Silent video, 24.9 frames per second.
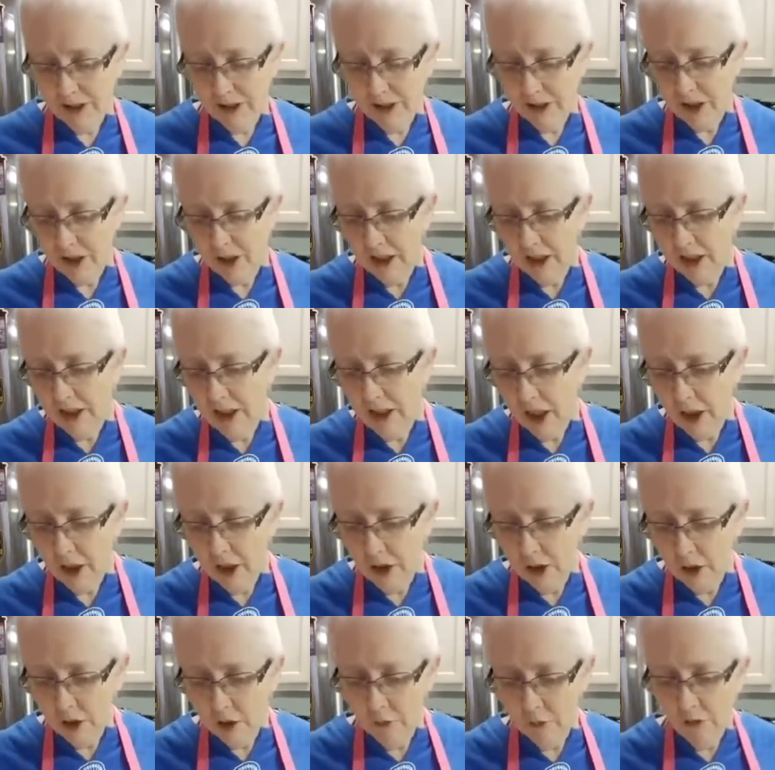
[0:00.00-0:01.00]
it's going to tell
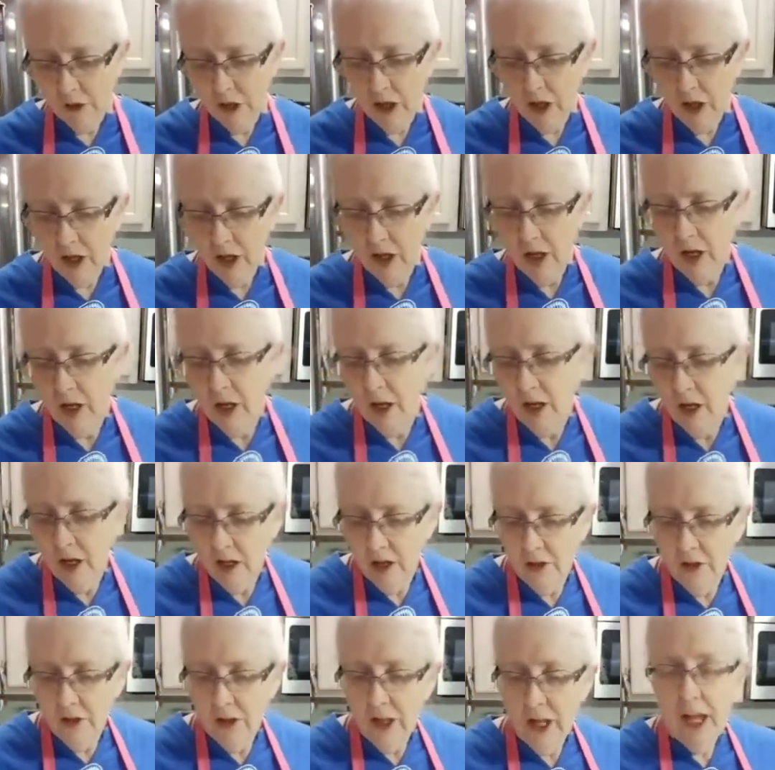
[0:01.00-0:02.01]
you
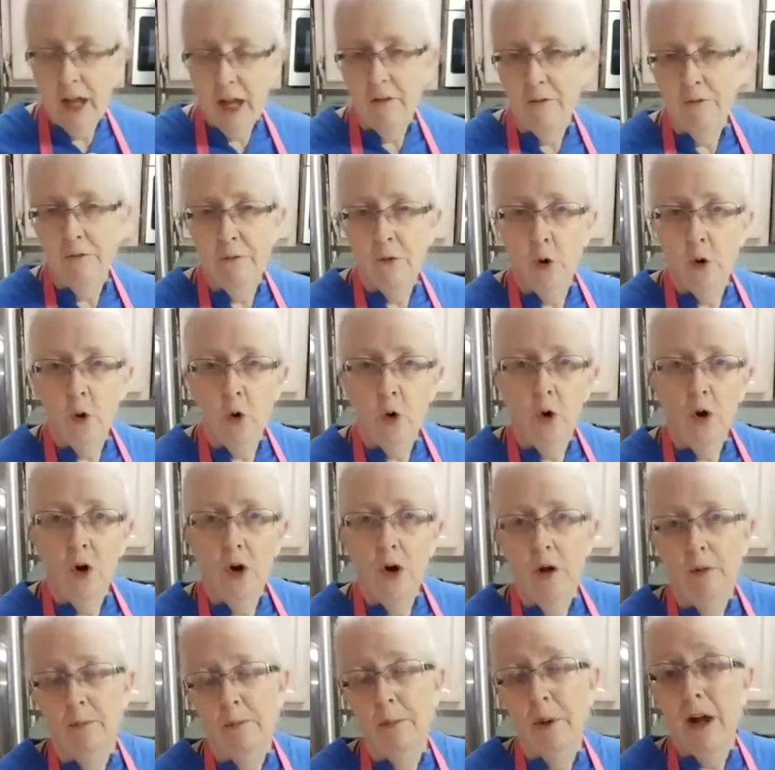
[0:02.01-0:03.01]
that
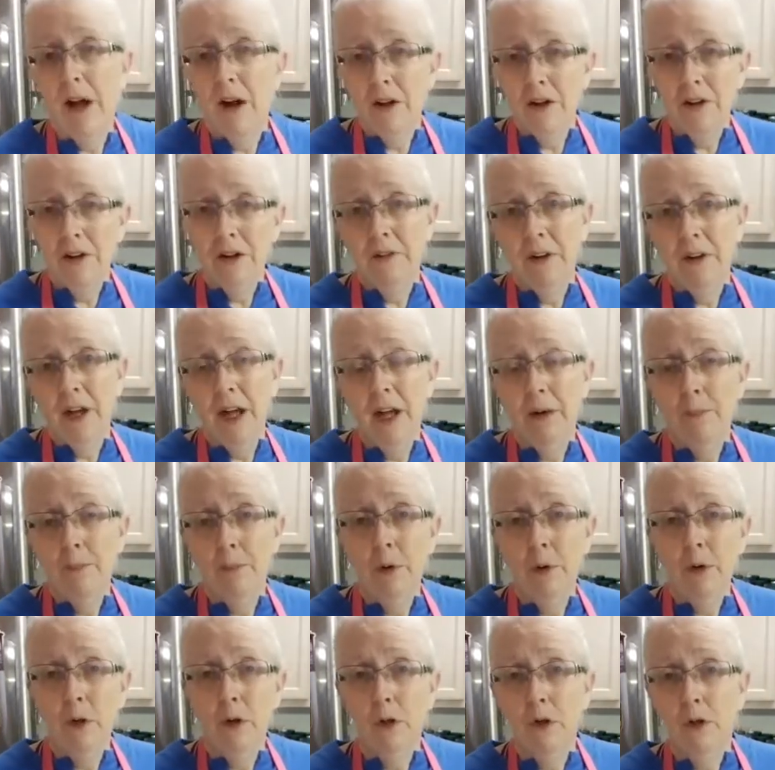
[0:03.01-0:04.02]
for a pound of
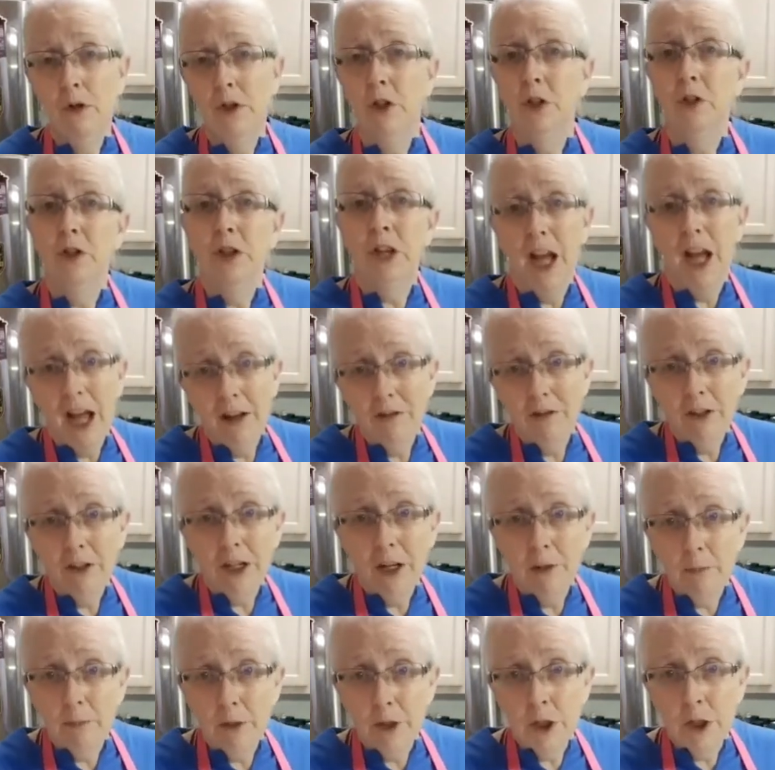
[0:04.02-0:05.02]
apples, use half a
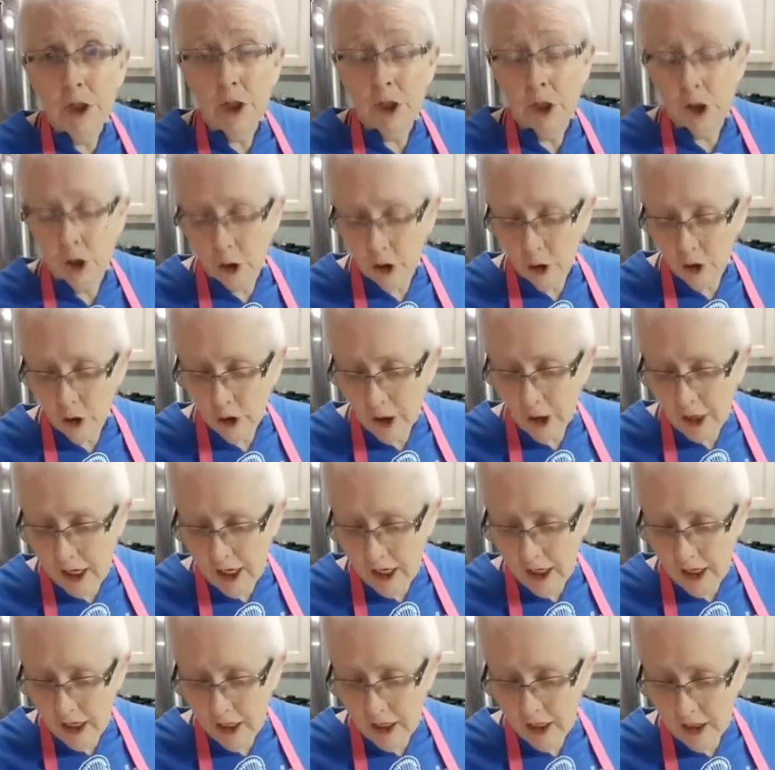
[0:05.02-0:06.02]
cup of sugar
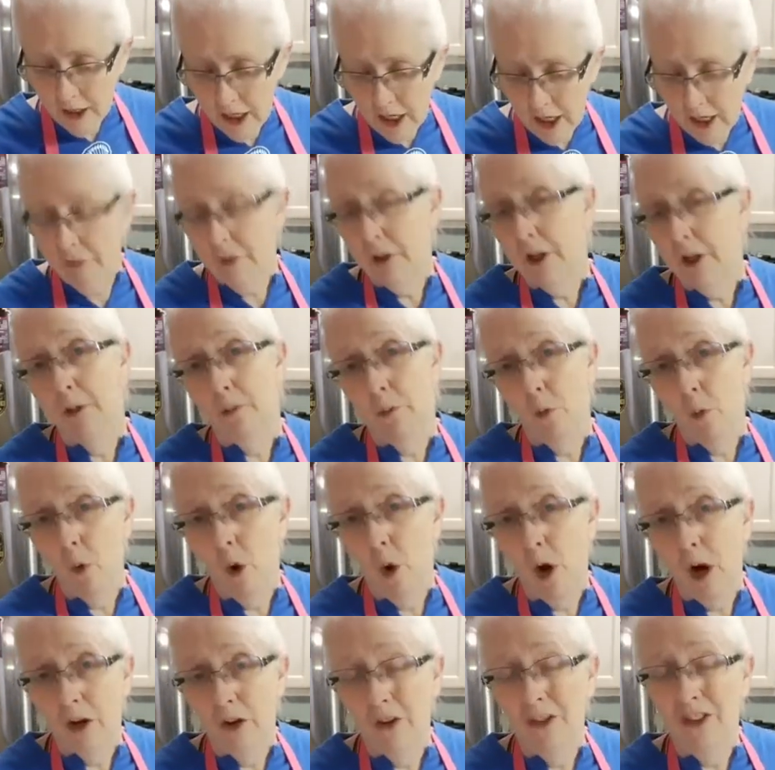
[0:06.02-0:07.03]
and half a cup of
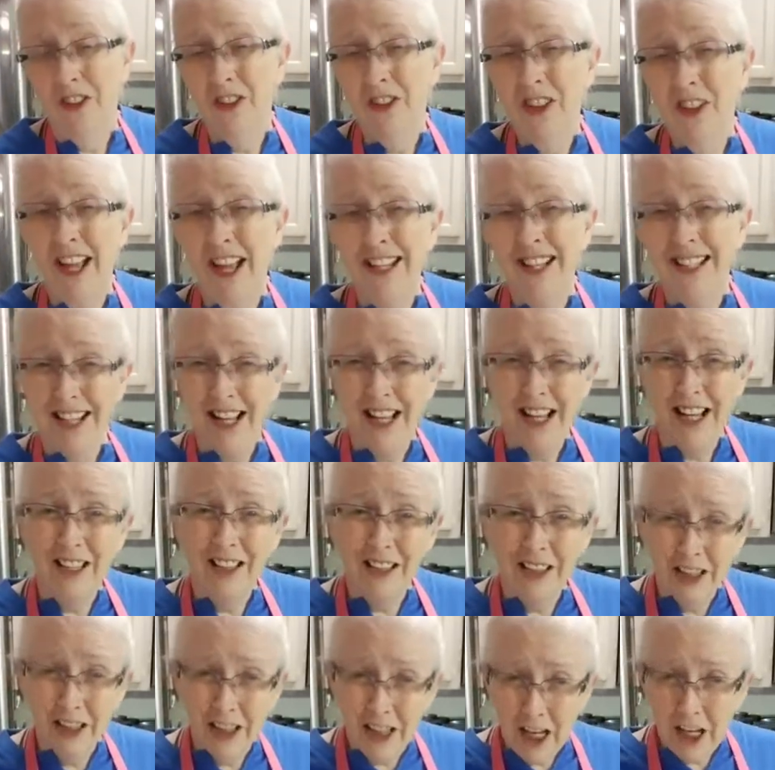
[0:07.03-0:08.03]
water. That's a
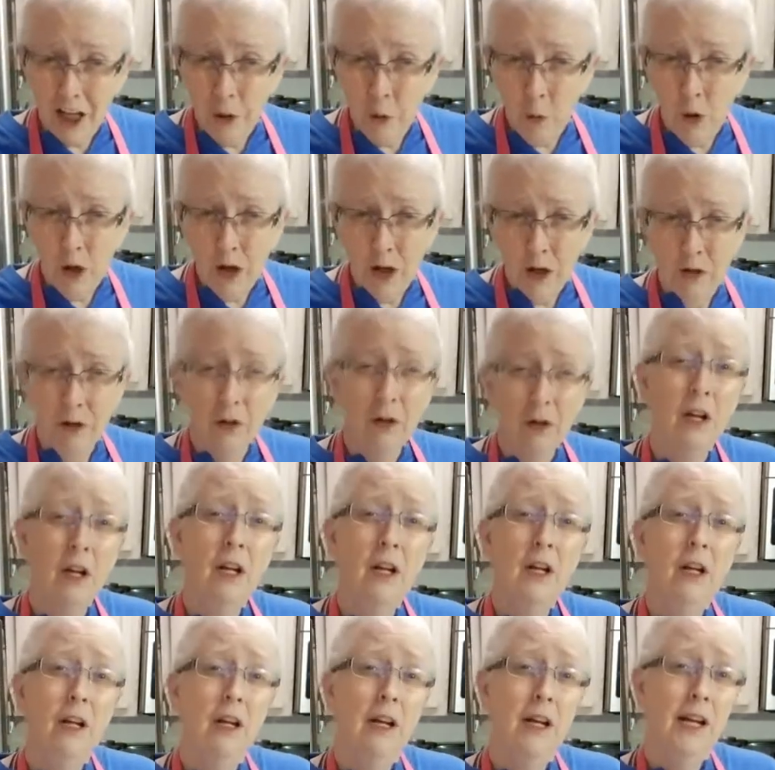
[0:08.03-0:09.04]
lot of water
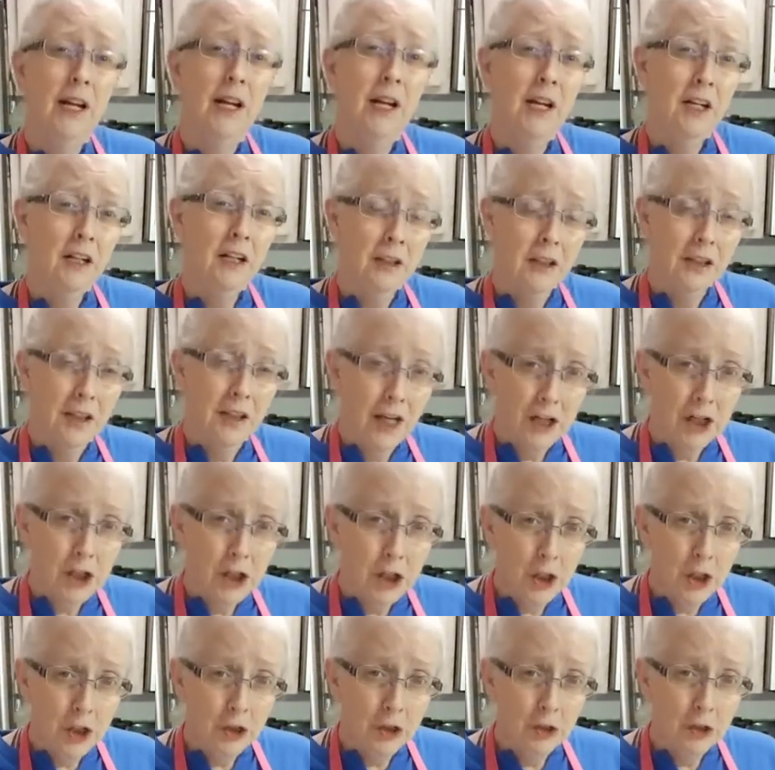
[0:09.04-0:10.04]
and a lot of
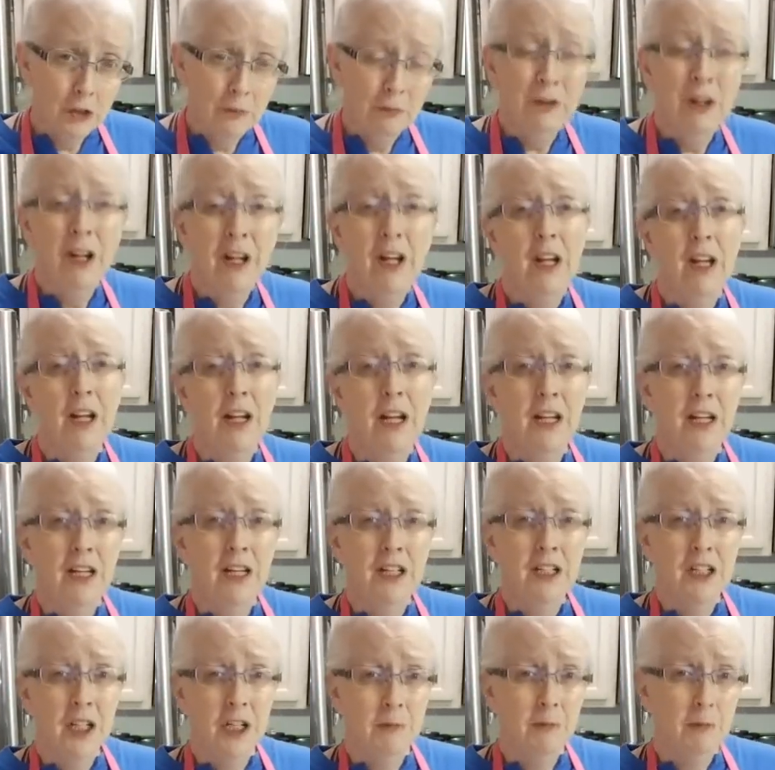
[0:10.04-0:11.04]
sugar, and
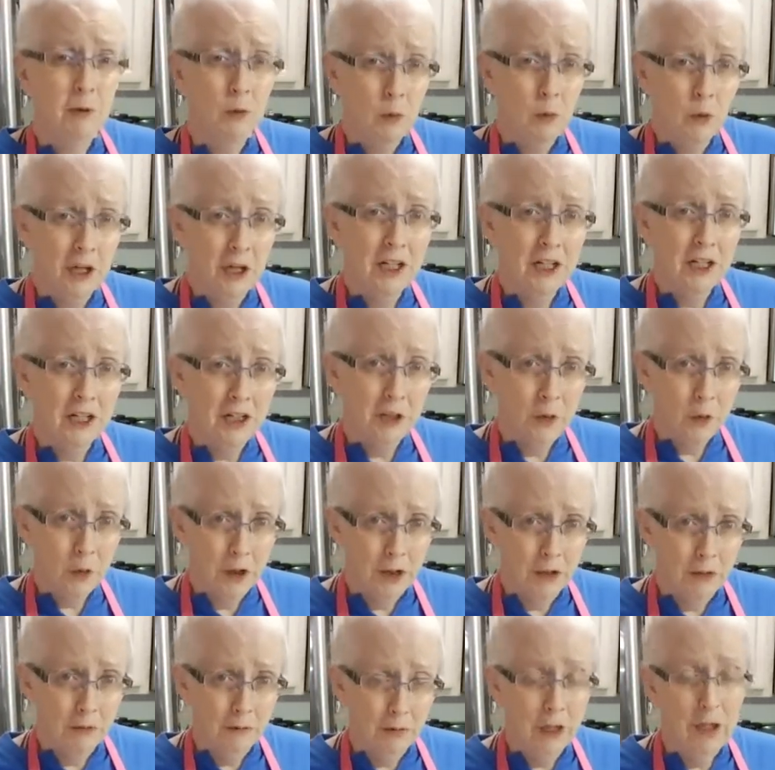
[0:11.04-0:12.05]
it's going to be runny and
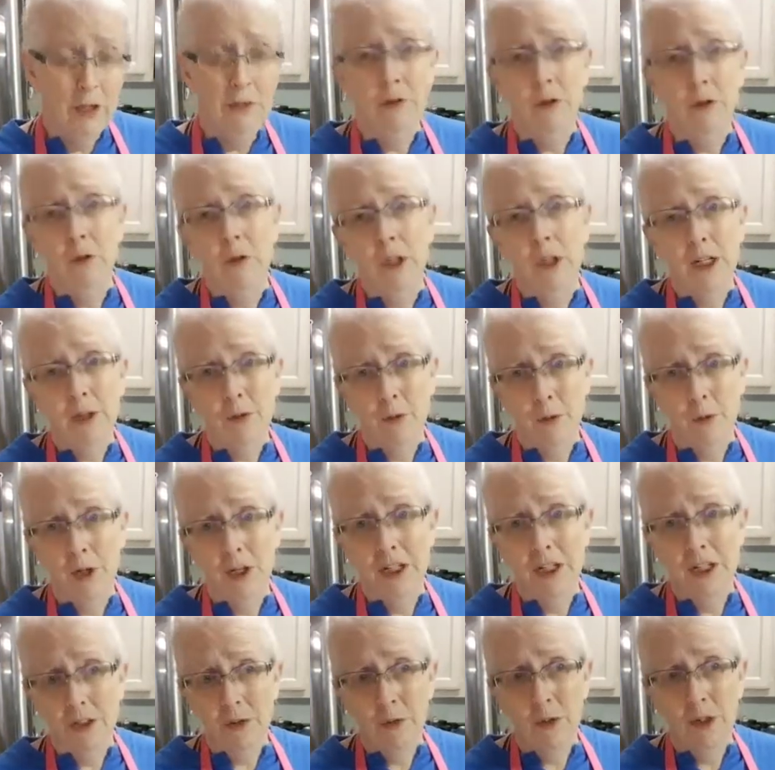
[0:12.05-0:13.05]
sweet. Now, if you like
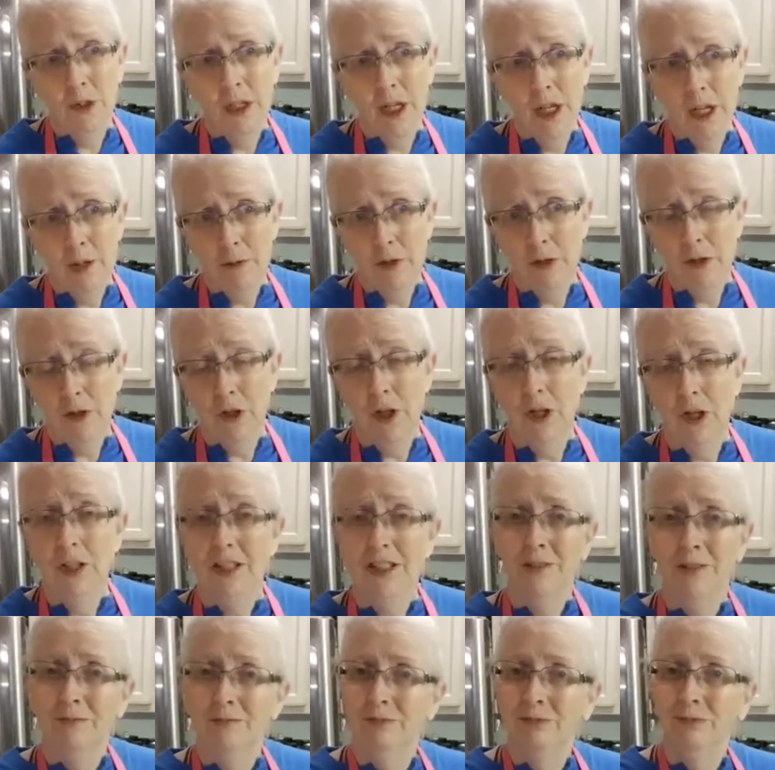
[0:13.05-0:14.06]
runny, sweet
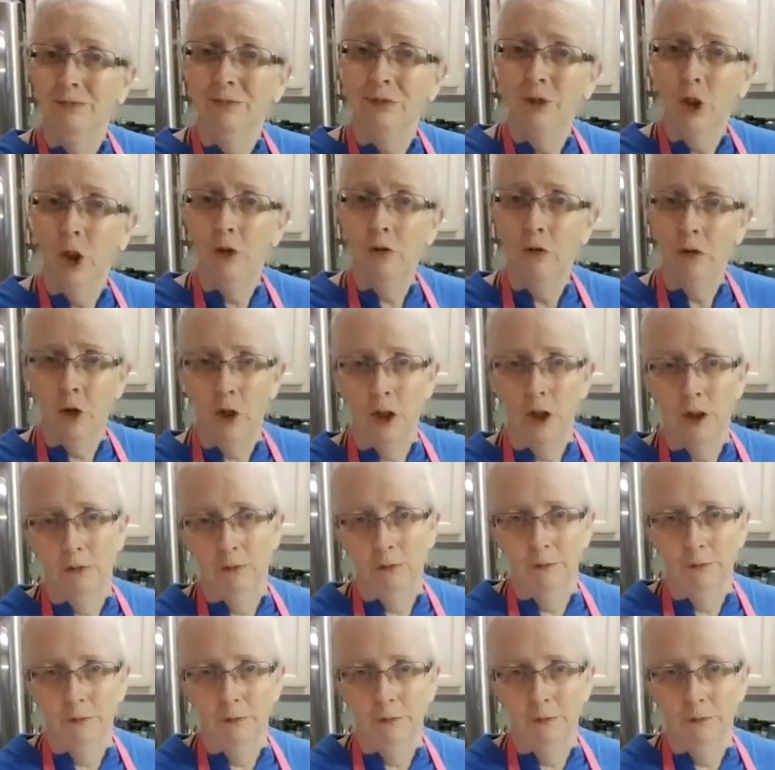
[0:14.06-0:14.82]
applesauce, go for it.